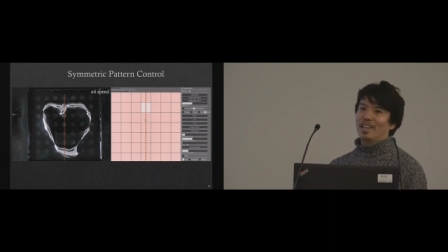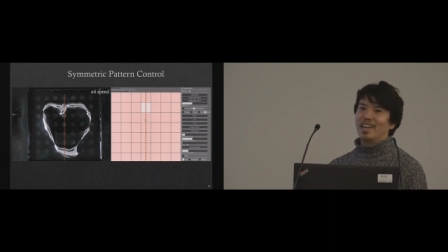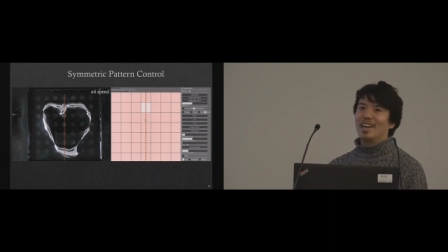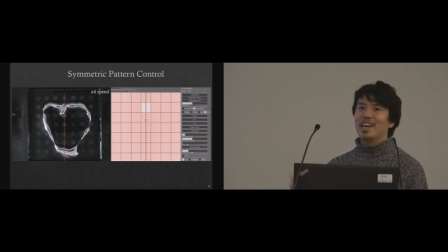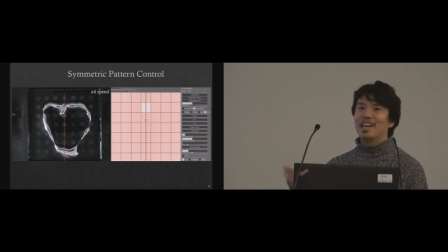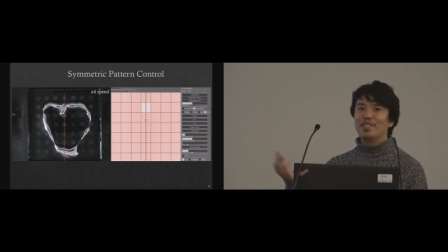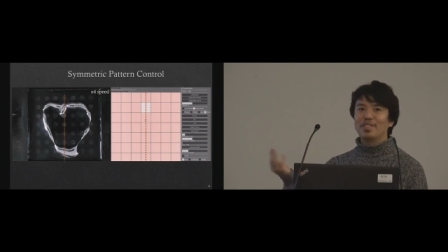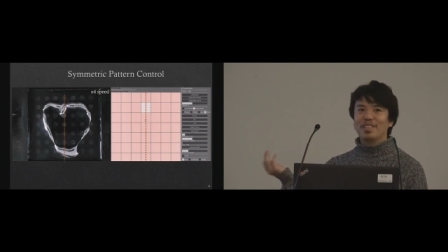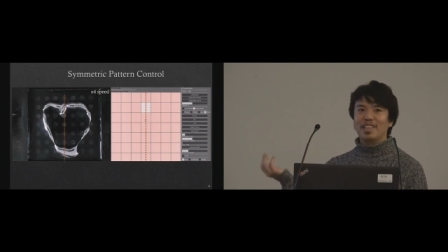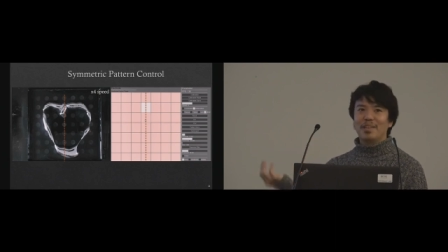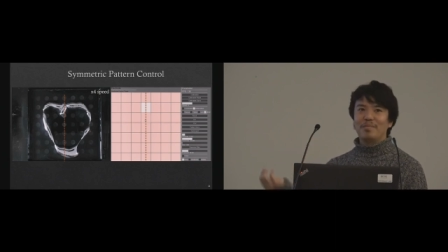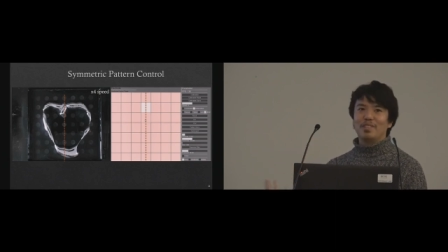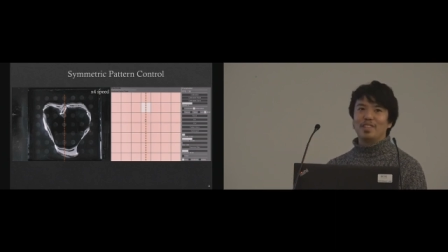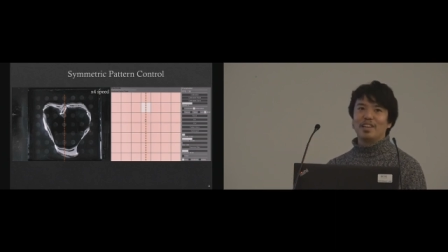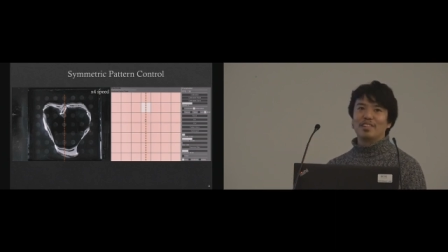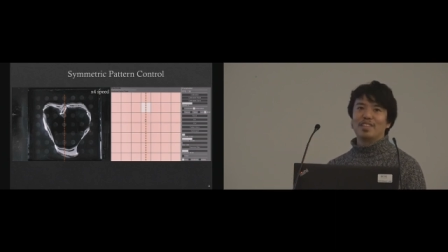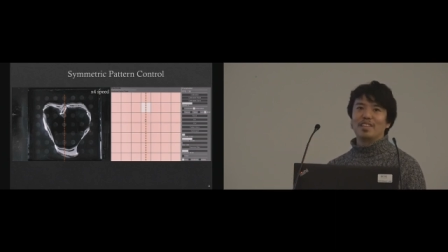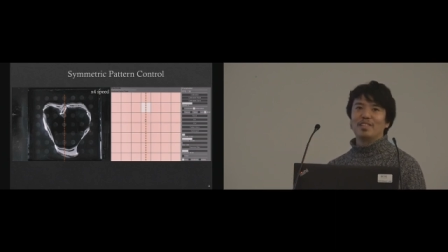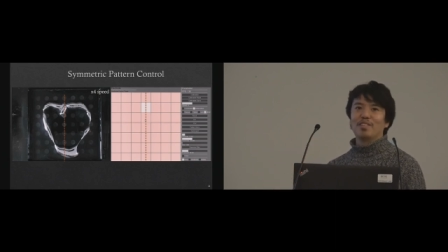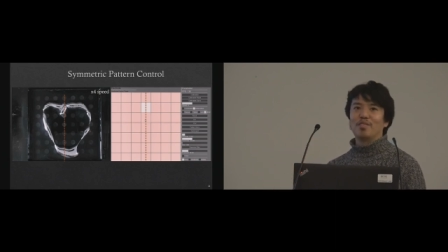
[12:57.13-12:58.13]
hard shape
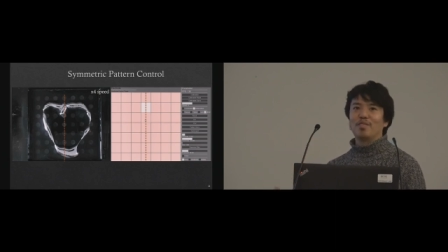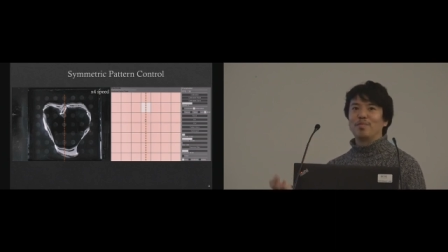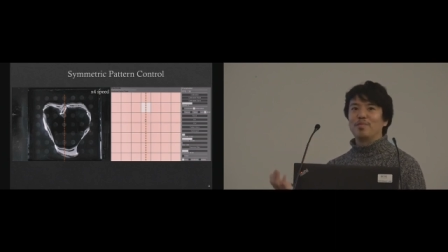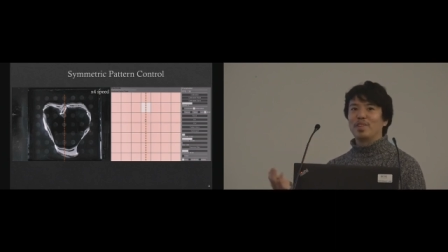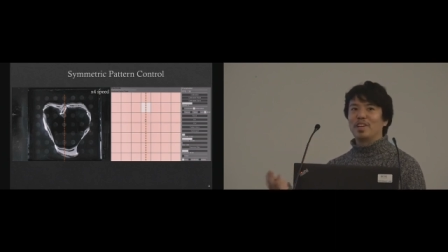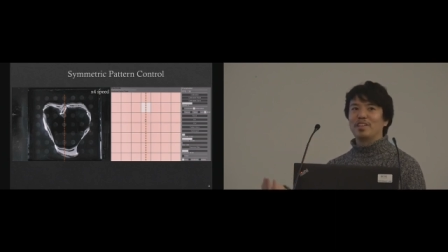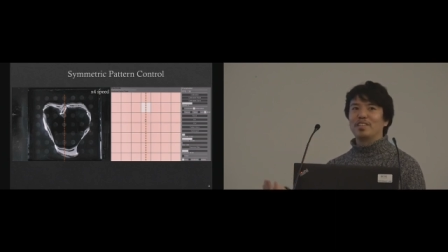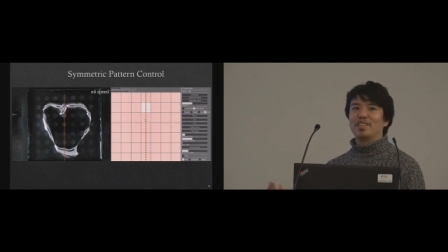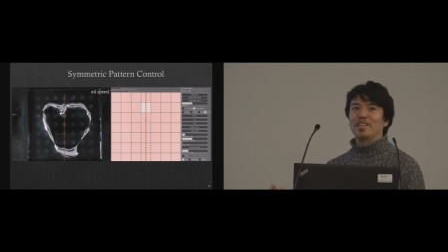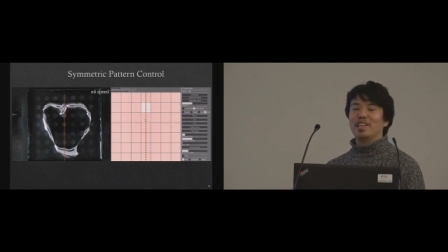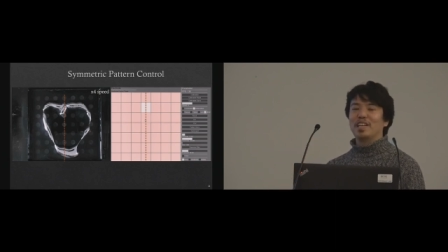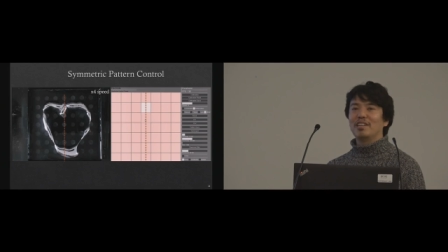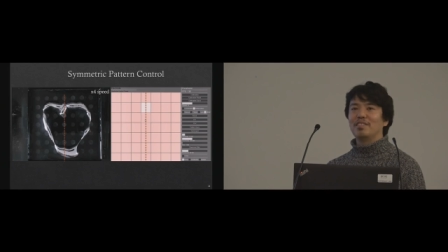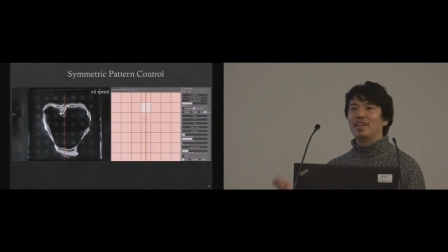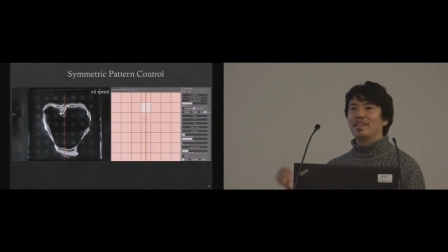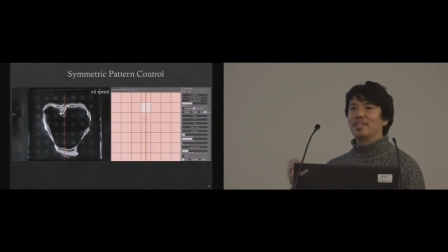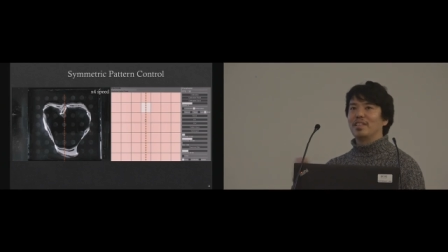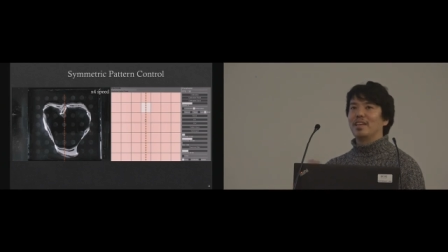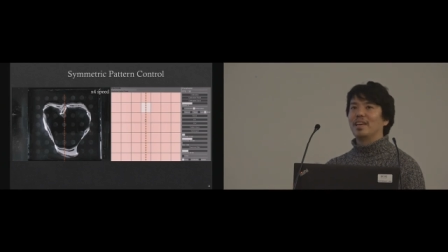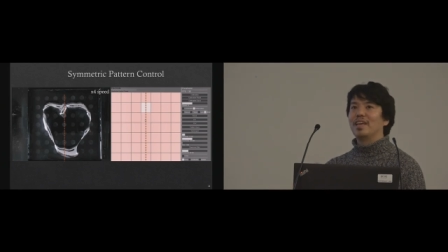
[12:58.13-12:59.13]
is actually complex enough,
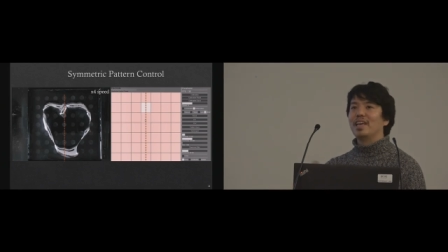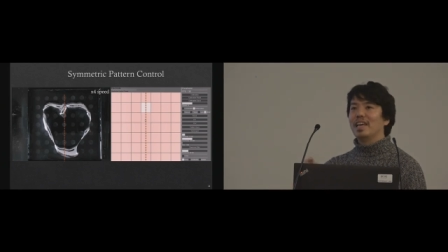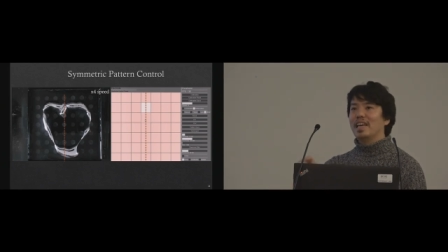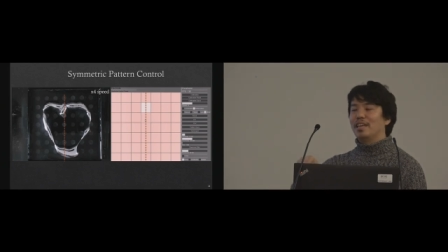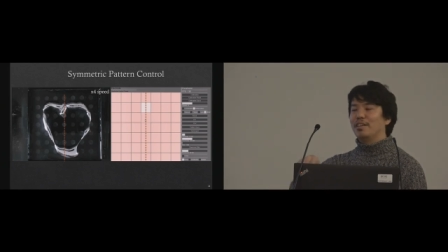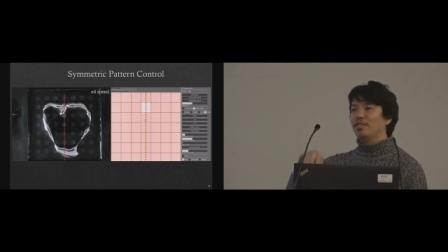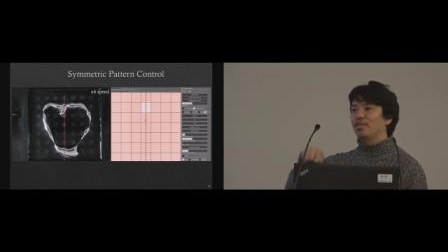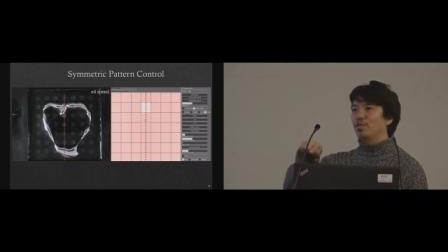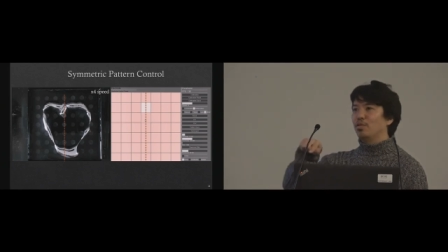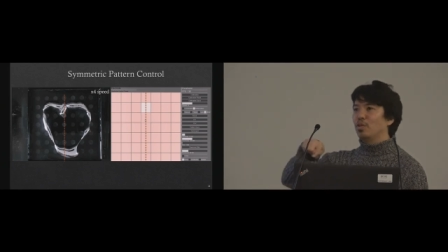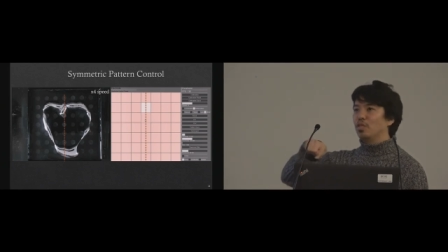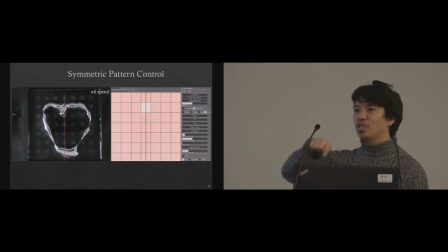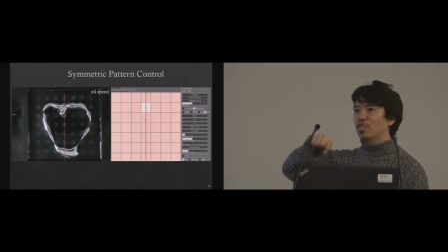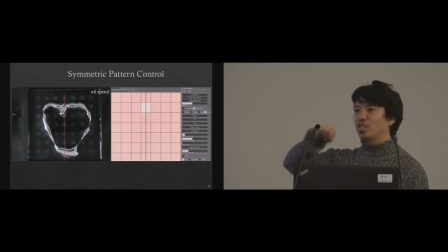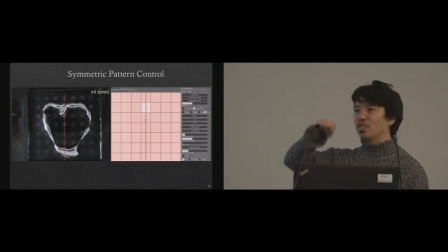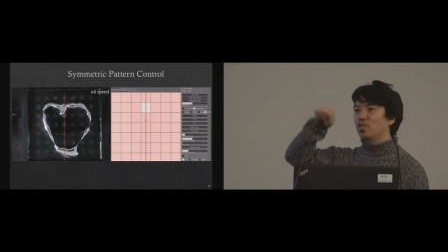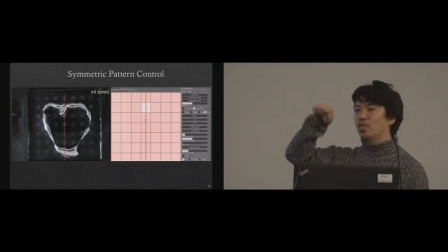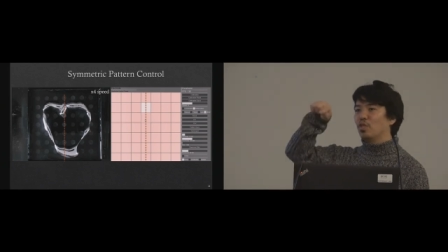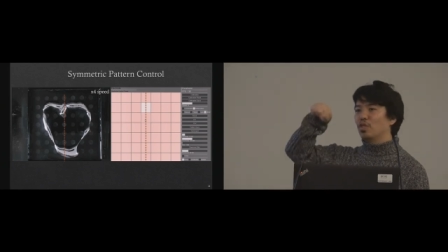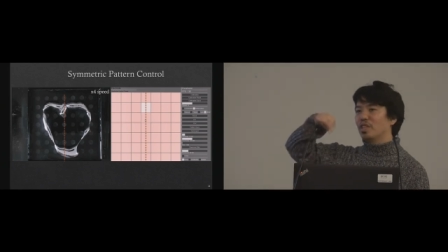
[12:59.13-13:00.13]
and then if you want
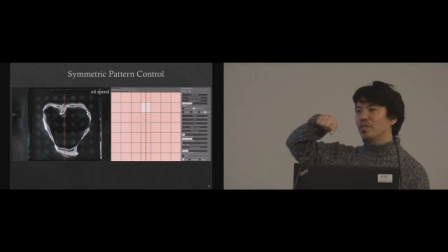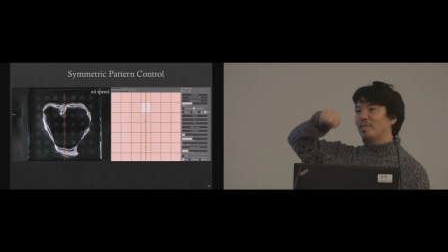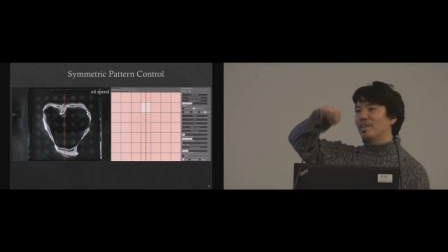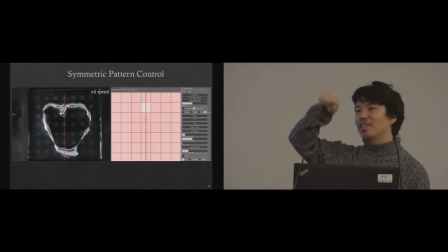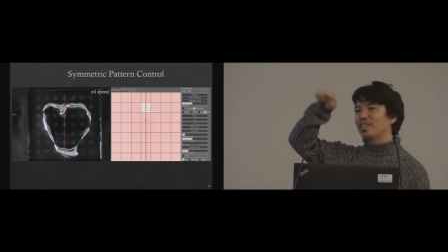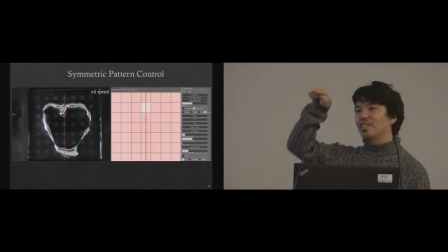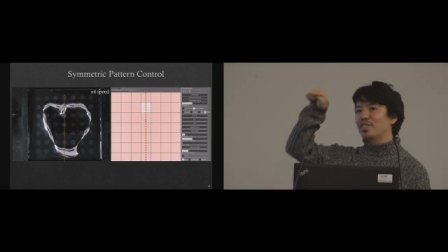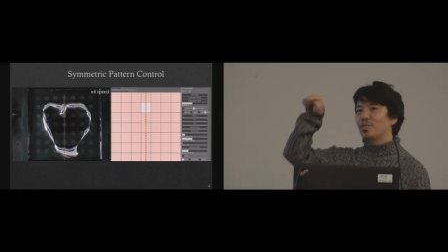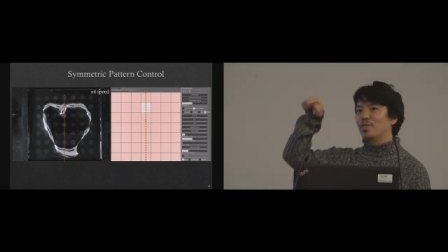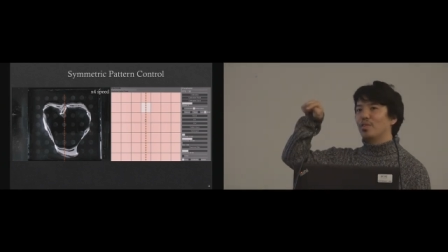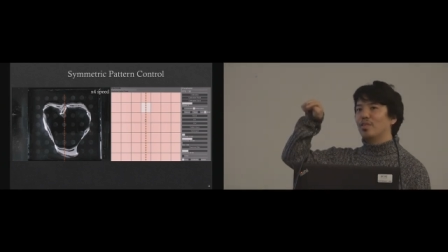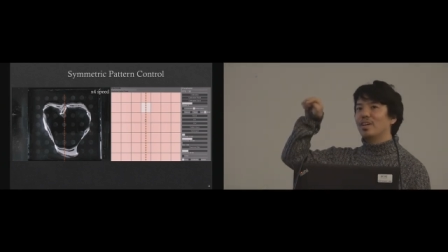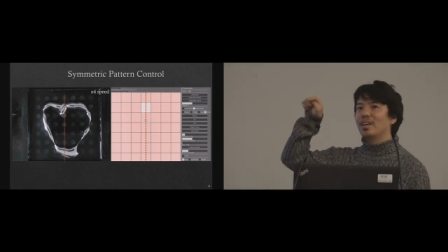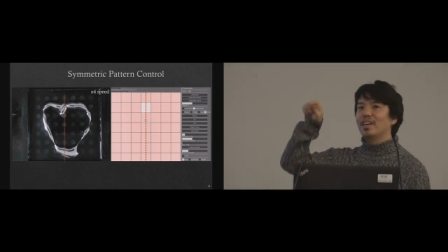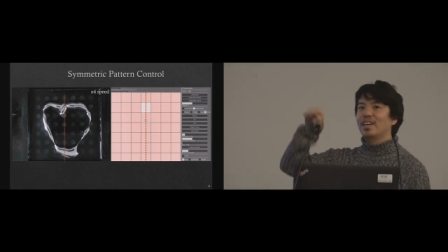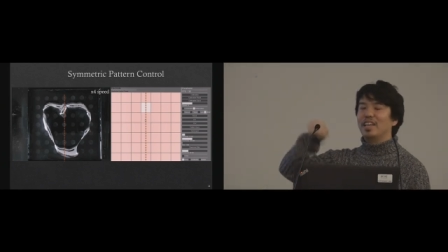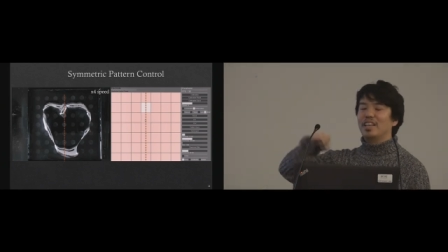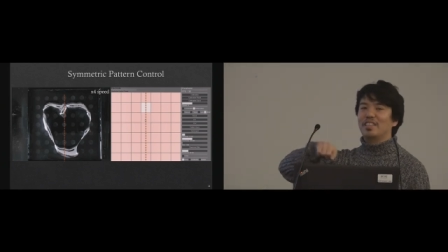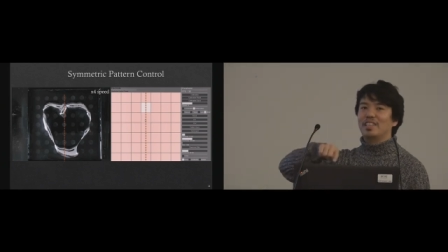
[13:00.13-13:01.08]
to draw the one stroke,